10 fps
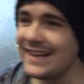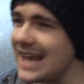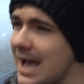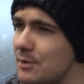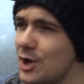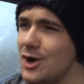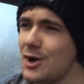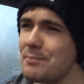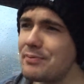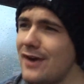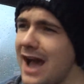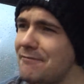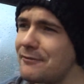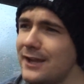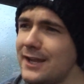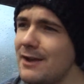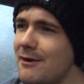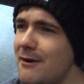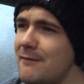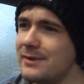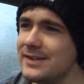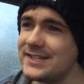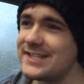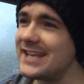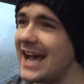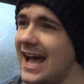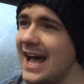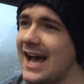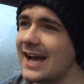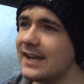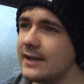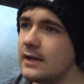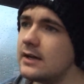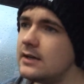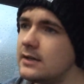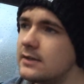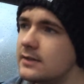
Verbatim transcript: I'm no prophet or messiah.